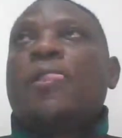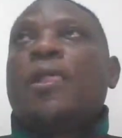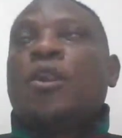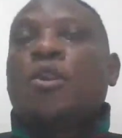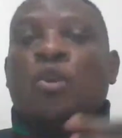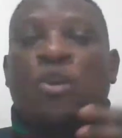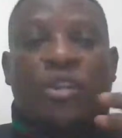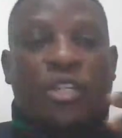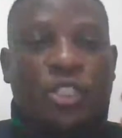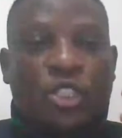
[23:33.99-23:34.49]

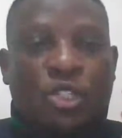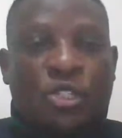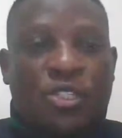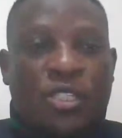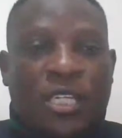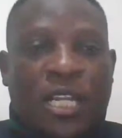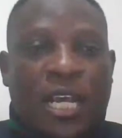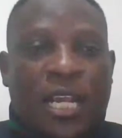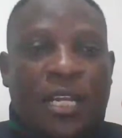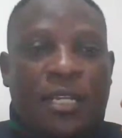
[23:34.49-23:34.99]

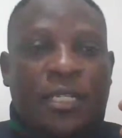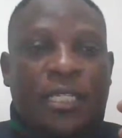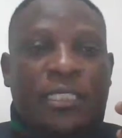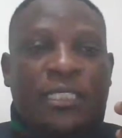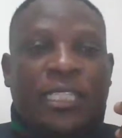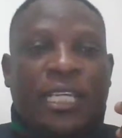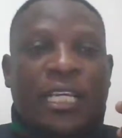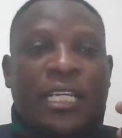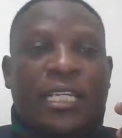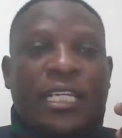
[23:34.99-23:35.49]
longitudinal
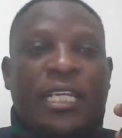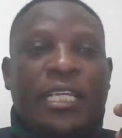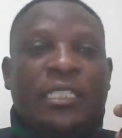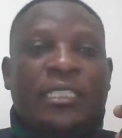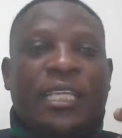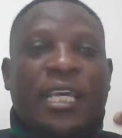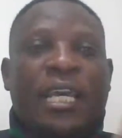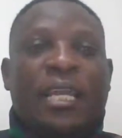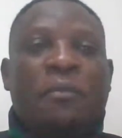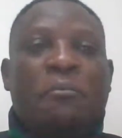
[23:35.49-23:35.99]
techniques,
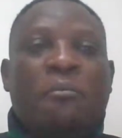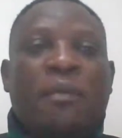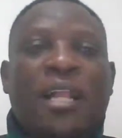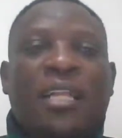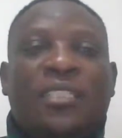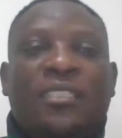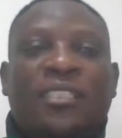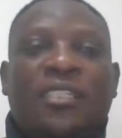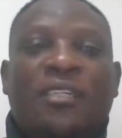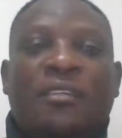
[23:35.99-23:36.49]
and
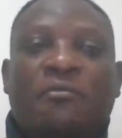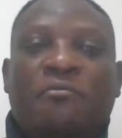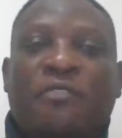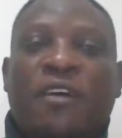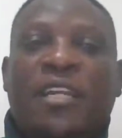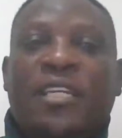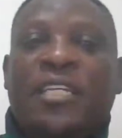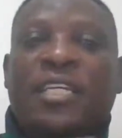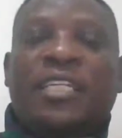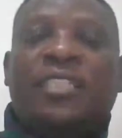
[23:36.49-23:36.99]

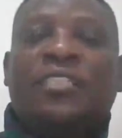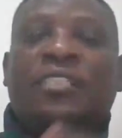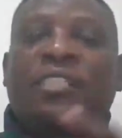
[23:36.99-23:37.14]
multivariate